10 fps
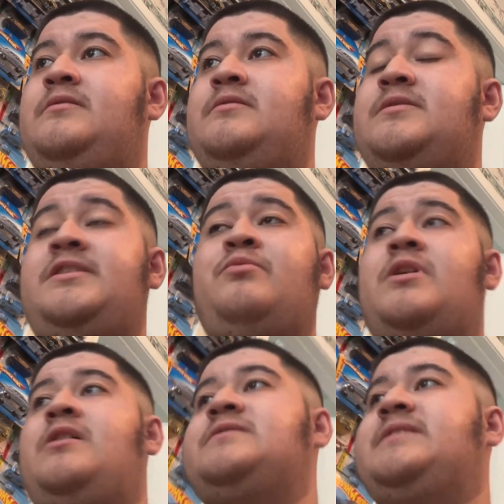see
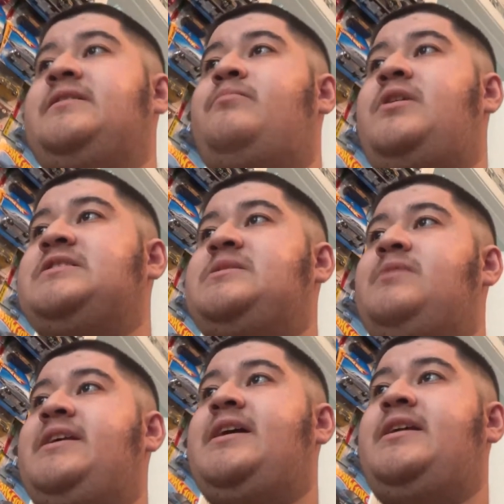what else I could
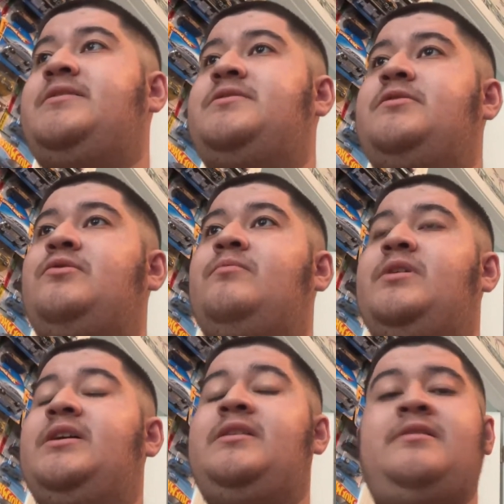possibly get into.
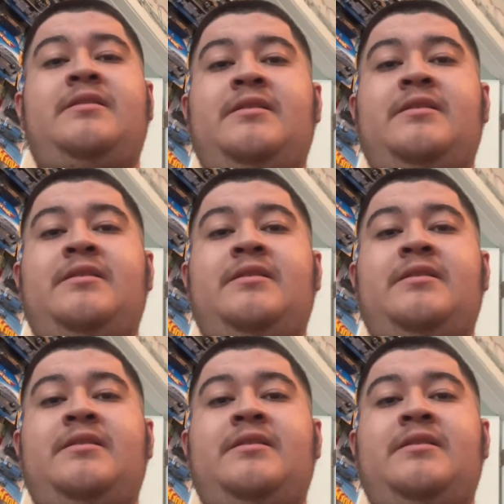But